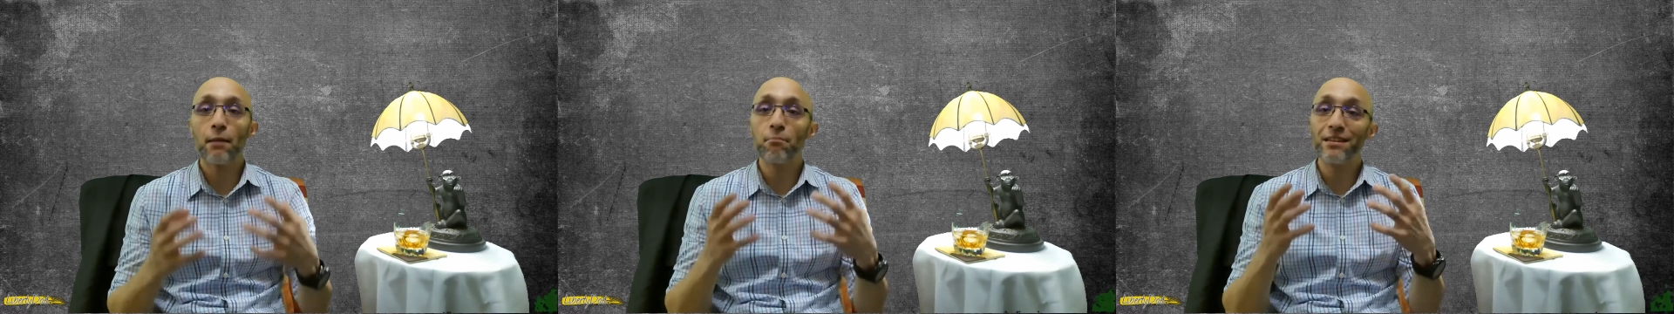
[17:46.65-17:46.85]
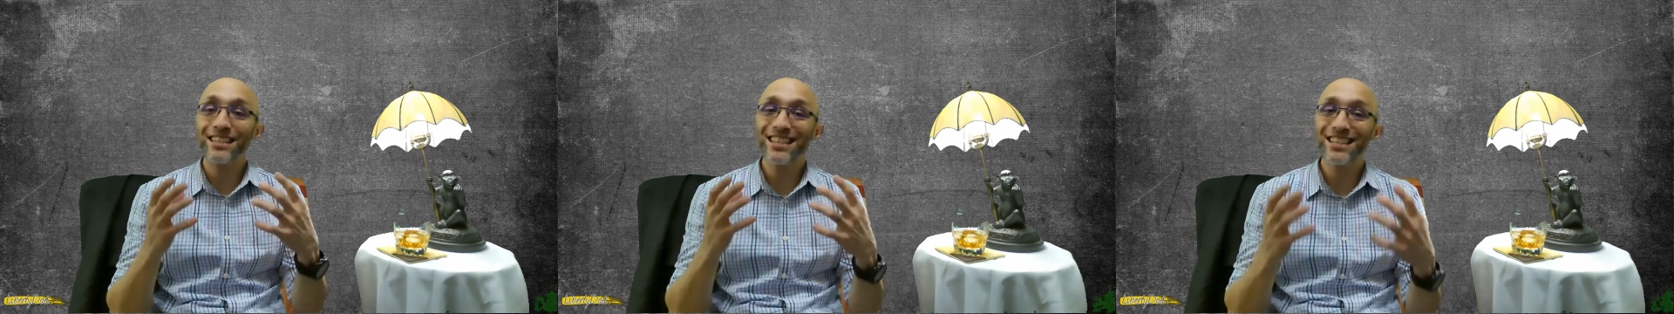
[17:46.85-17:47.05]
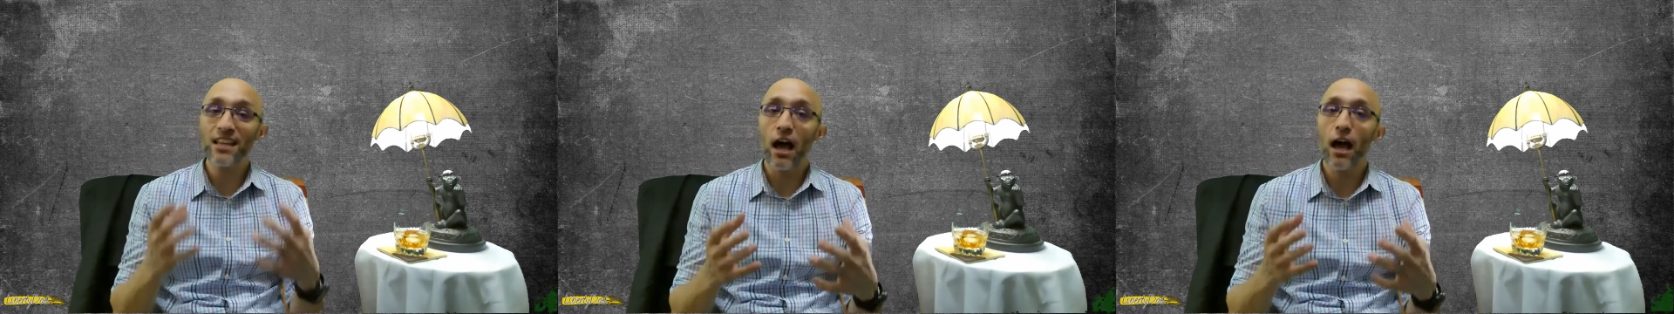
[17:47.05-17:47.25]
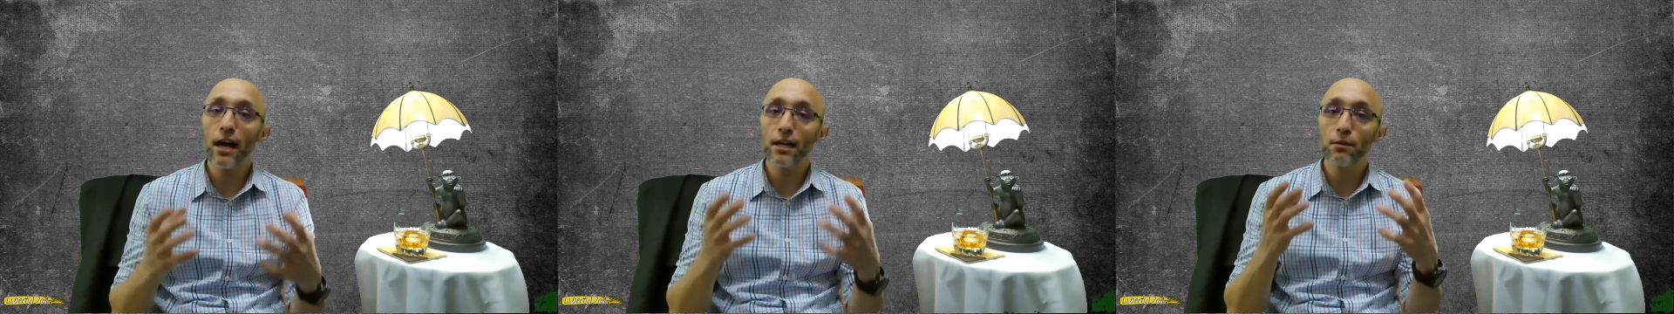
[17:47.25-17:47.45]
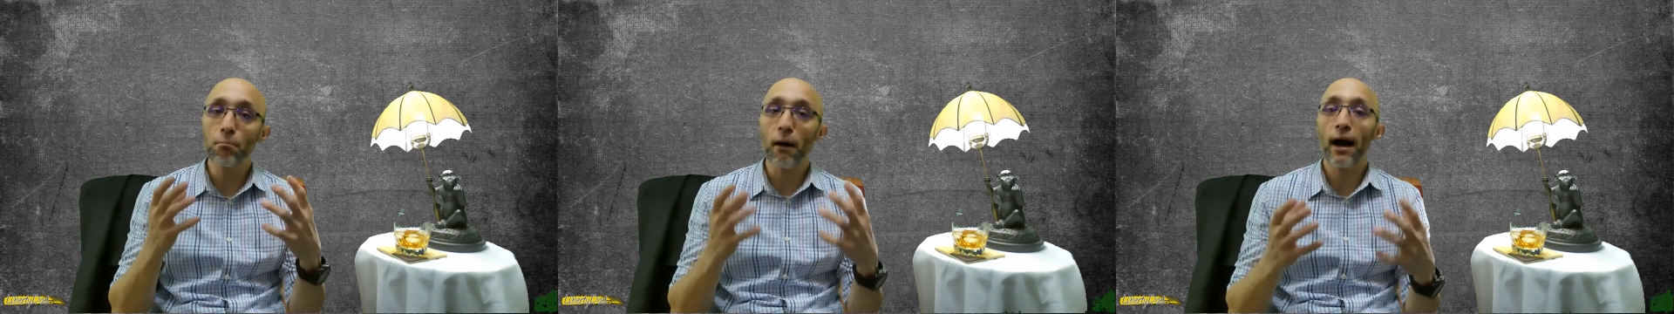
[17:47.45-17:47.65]
been
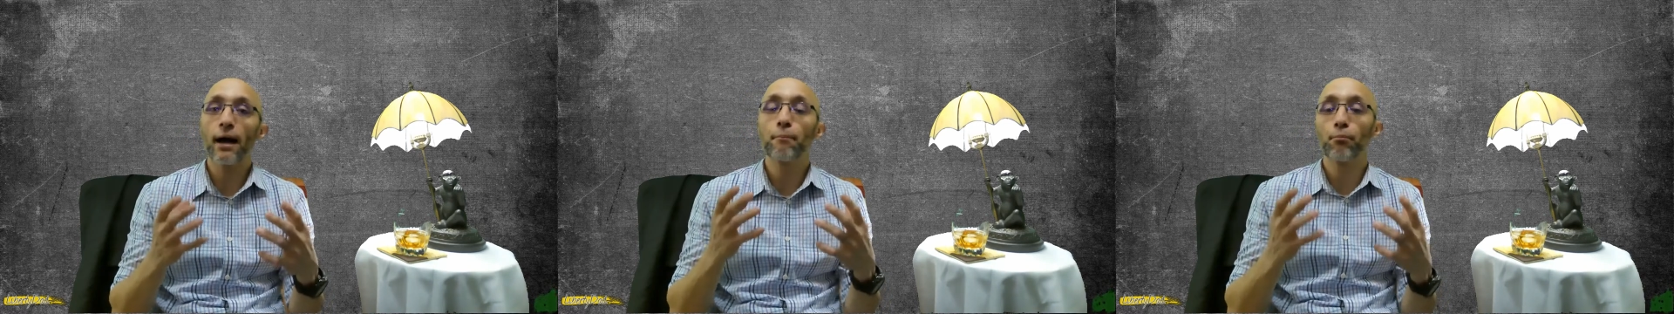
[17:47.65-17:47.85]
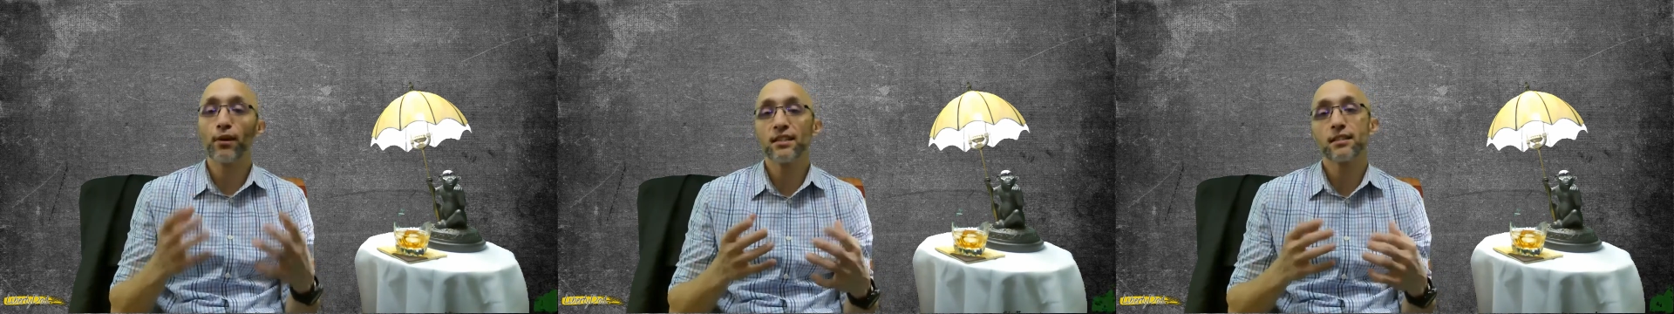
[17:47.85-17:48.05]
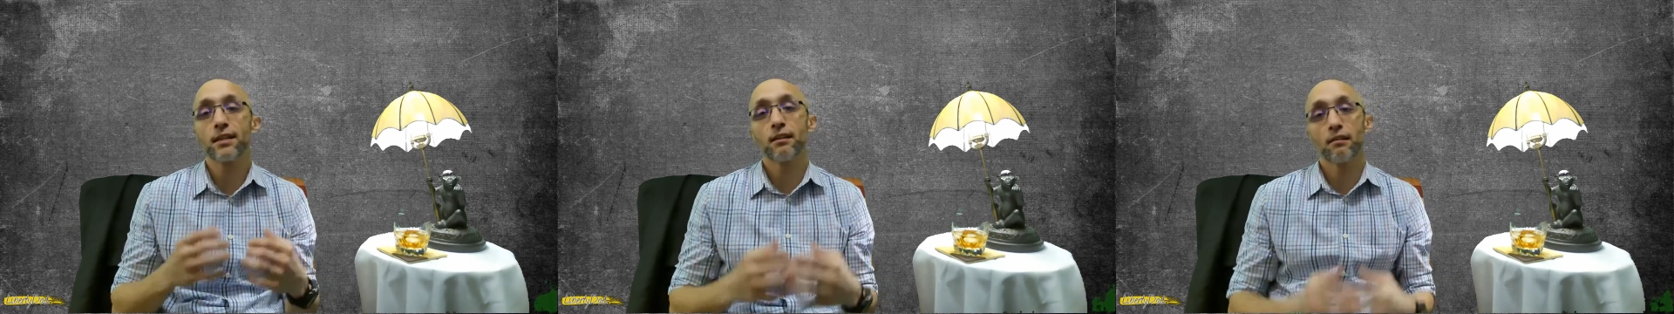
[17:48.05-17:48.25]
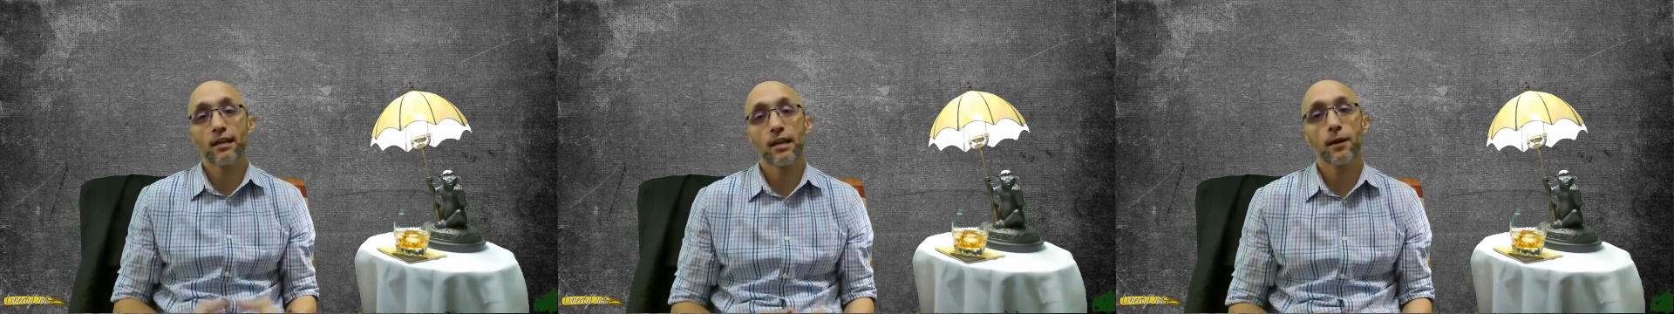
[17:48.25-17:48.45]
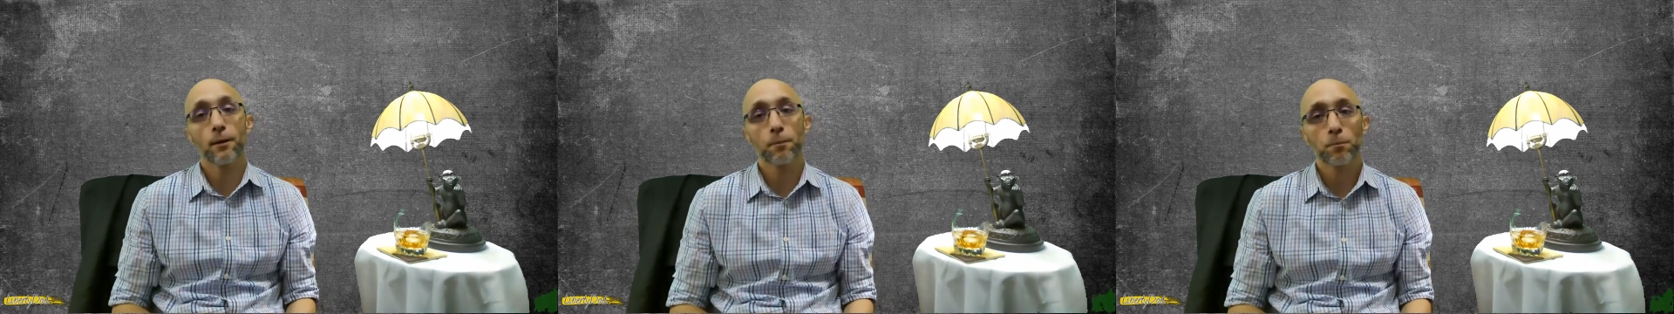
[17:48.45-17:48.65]
signed by President
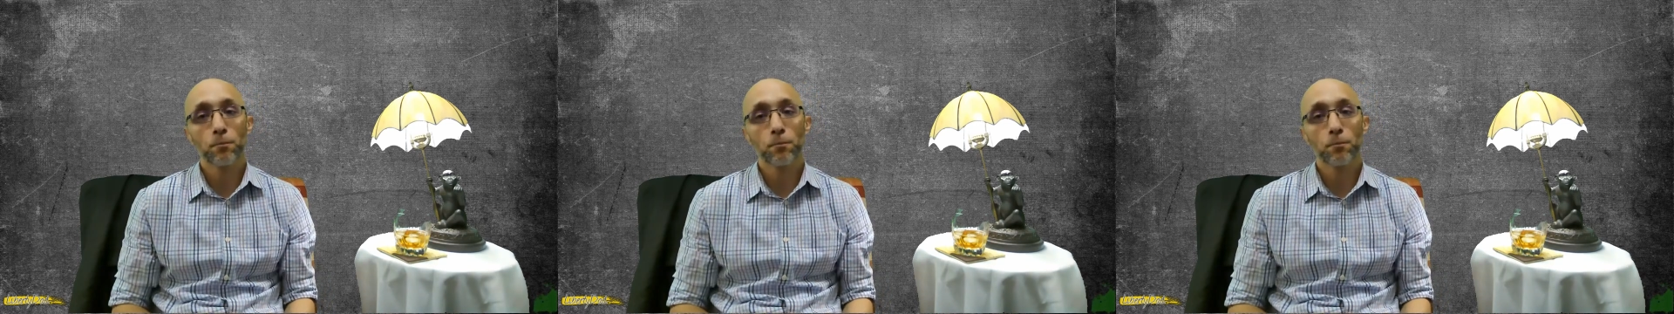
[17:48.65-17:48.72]
Lincoln.